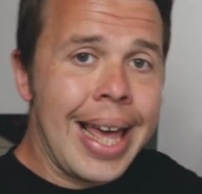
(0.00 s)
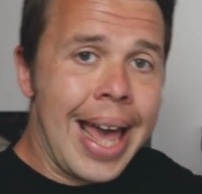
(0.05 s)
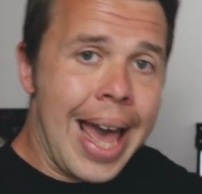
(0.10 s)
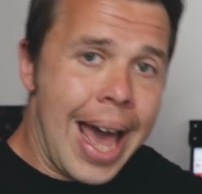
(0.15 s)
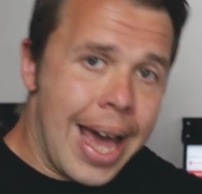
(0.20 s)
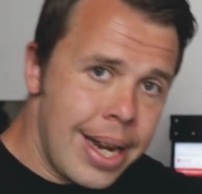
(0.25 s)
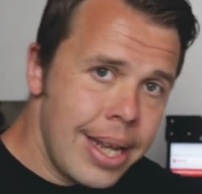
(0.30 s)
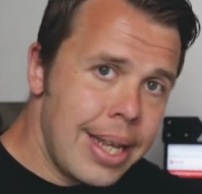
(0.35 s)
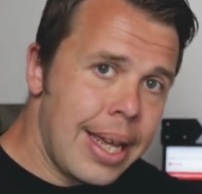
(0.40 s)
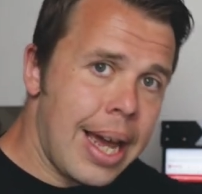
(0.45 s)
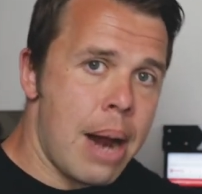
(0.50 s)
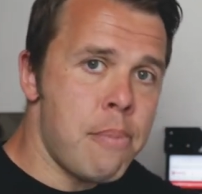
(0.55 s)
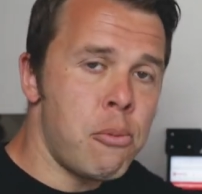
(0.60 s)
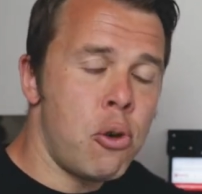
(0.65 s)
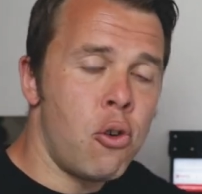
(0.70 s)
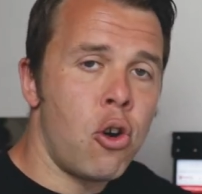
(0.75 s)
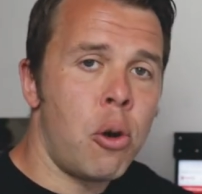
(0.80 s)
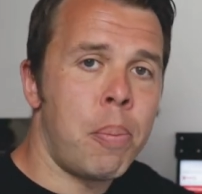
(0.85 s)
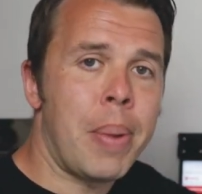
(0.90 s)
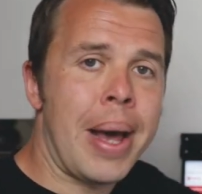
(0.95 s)
Canon
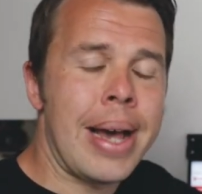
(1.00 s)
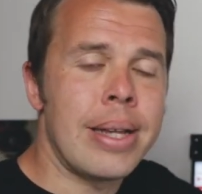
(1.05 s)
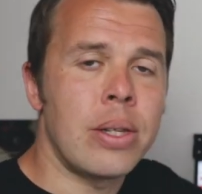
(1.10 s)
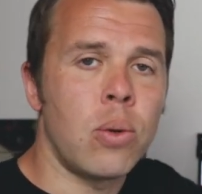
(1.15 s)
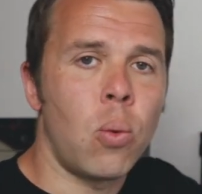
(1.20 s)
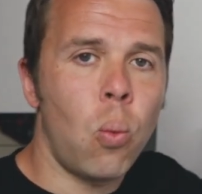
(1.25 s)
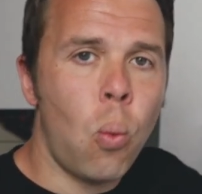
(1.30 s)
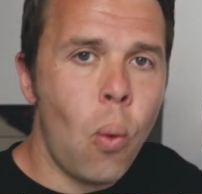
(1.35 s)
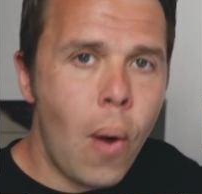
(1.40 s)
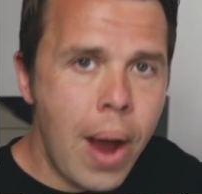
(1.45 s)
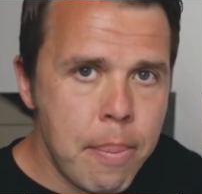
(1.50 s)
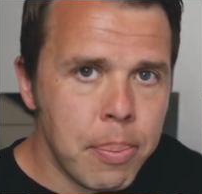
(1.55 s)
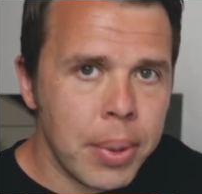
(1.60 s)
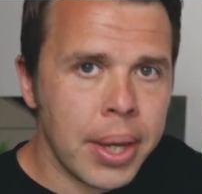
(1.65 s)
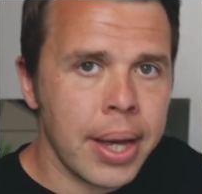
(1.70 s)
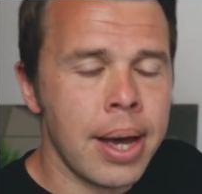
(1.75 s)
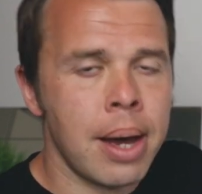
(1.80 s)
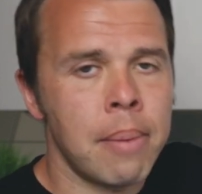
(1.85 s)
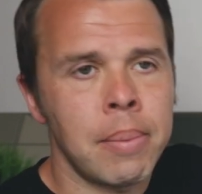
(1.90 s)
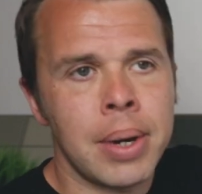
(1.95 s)
camera up as a
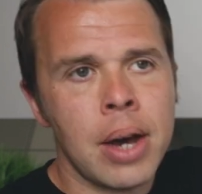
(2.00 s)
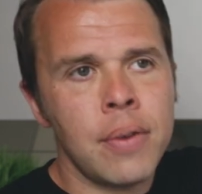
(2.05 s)
webcam.